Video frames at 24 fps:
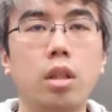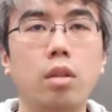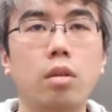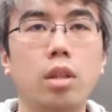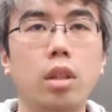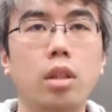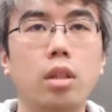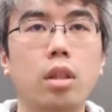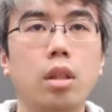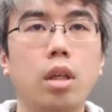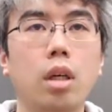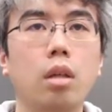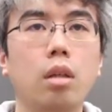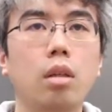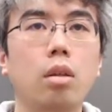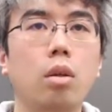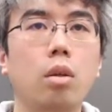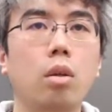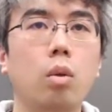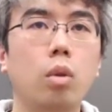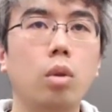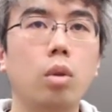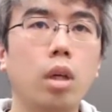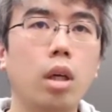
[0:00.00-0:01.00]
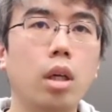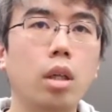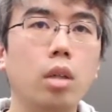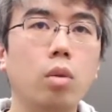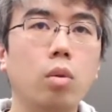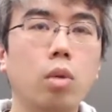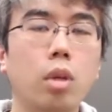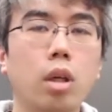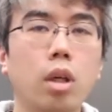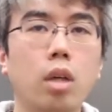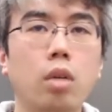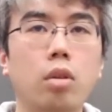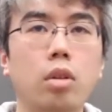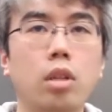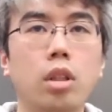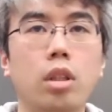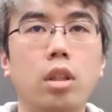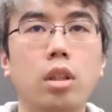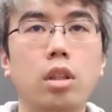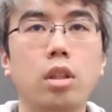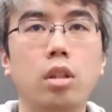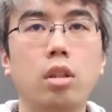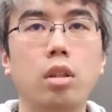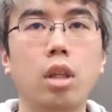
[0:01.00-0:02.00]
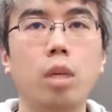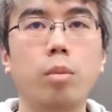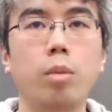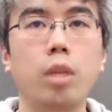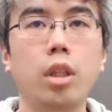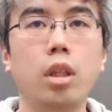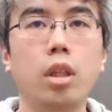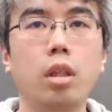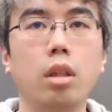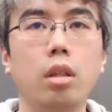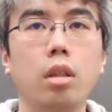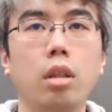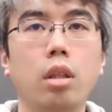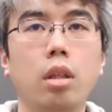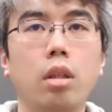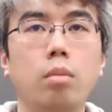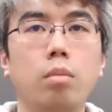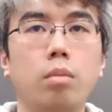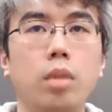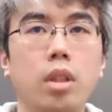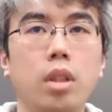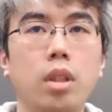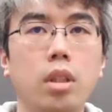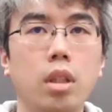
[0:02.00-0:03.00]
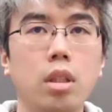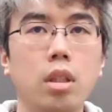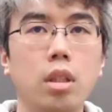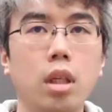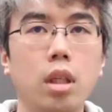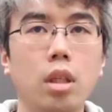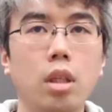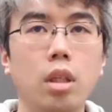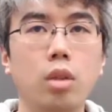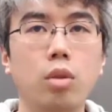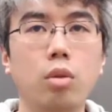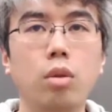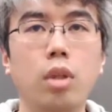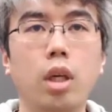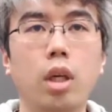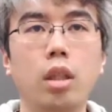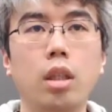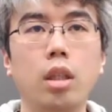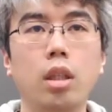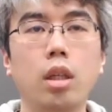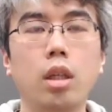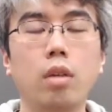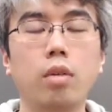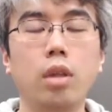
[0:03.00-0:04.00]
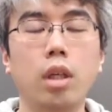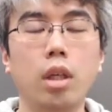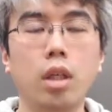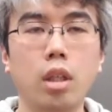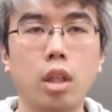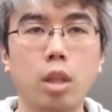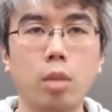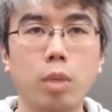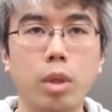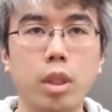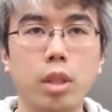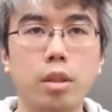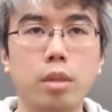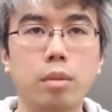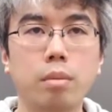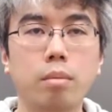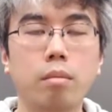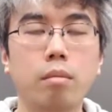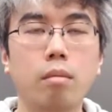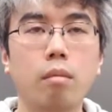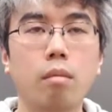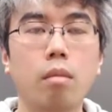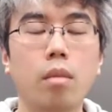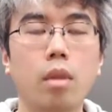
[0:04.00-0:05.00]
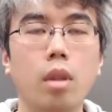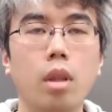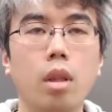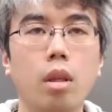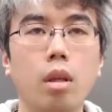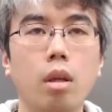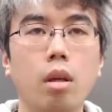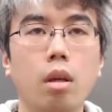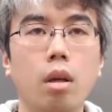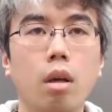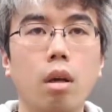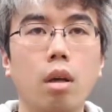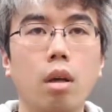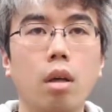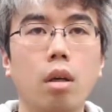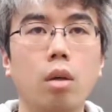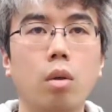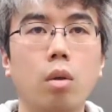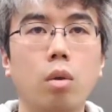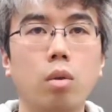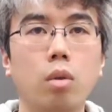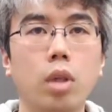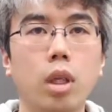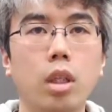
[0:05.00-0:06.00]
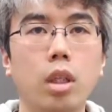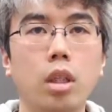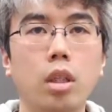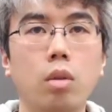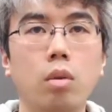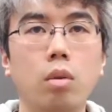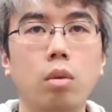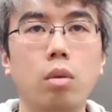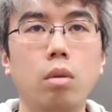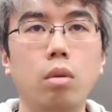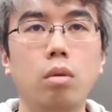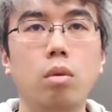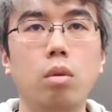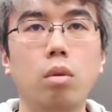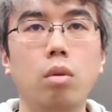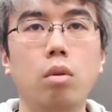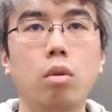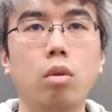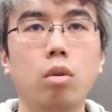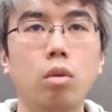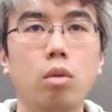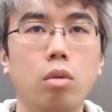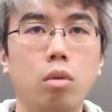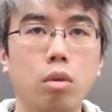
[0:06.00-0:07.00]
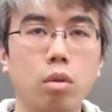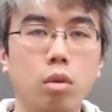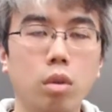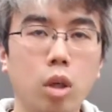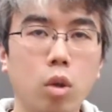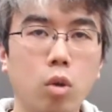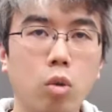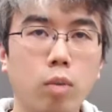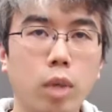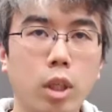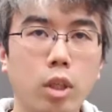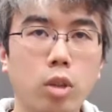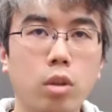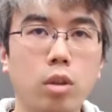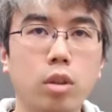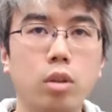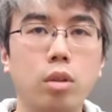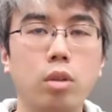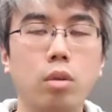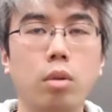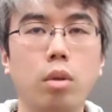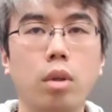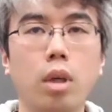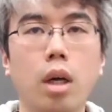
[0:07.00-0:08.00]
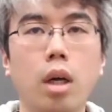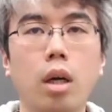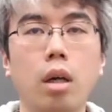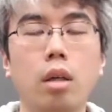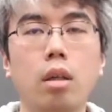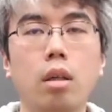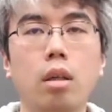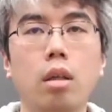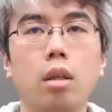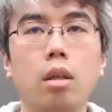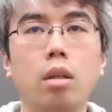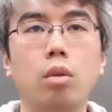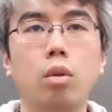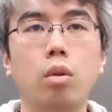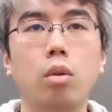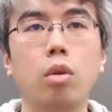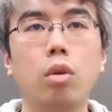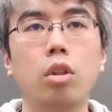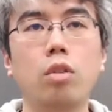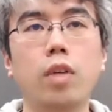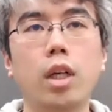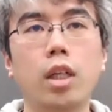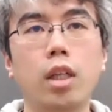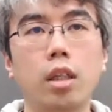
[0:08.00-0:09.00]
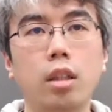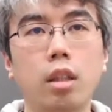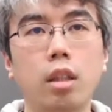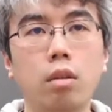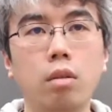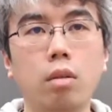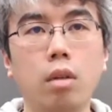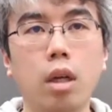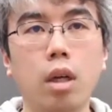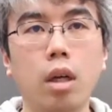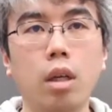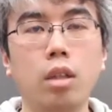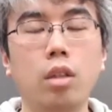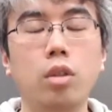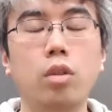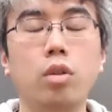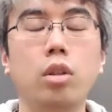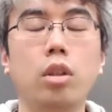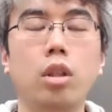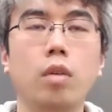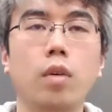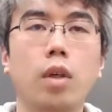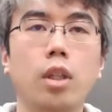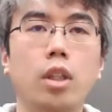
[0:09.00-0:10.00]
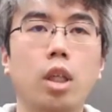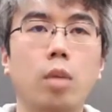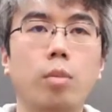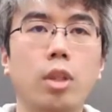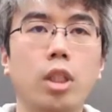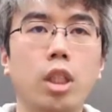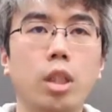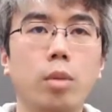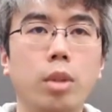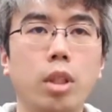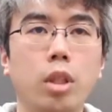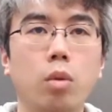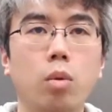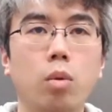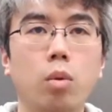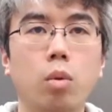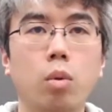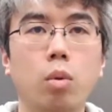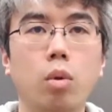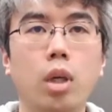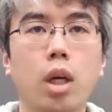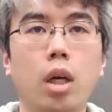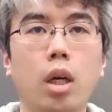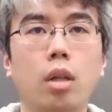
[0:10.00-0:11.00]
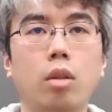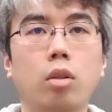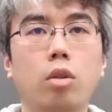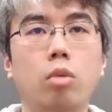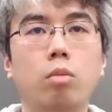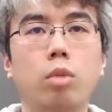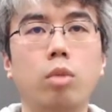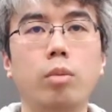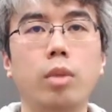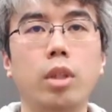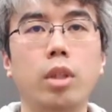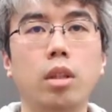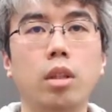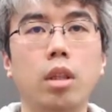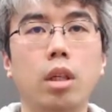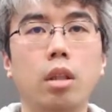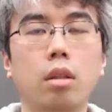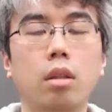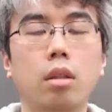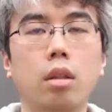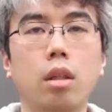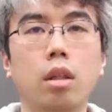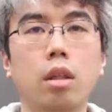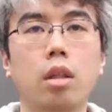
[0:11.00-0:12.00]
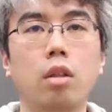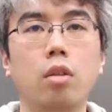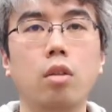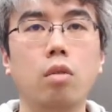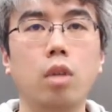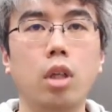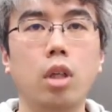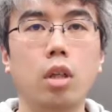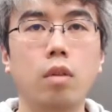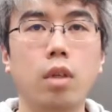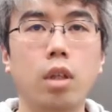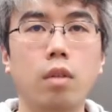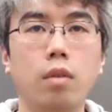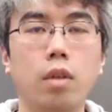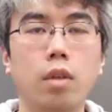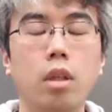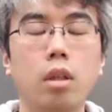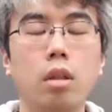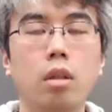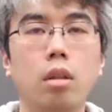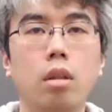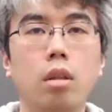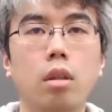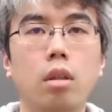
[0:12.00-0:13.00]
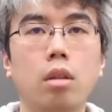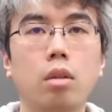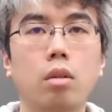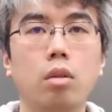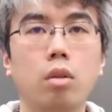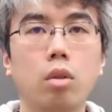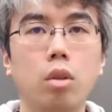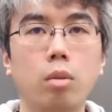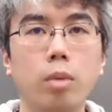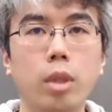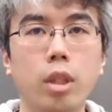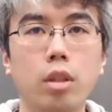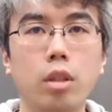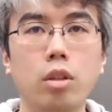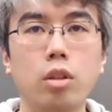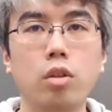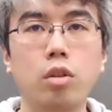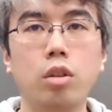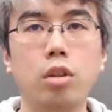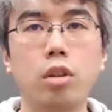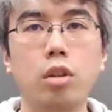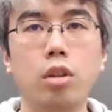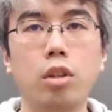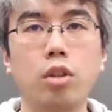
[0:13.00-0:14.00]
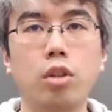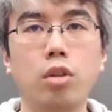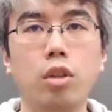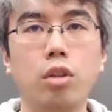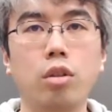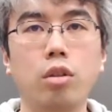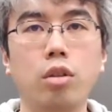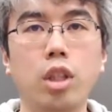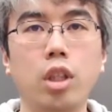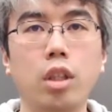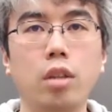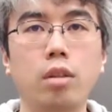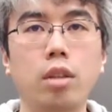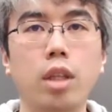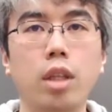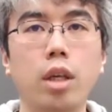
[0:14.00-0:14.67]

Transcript: Now, about these messages. In order to identify each other, an ID called message ID is assigned to each message. There are various ways to format and assign this ID, but we use a globally unique and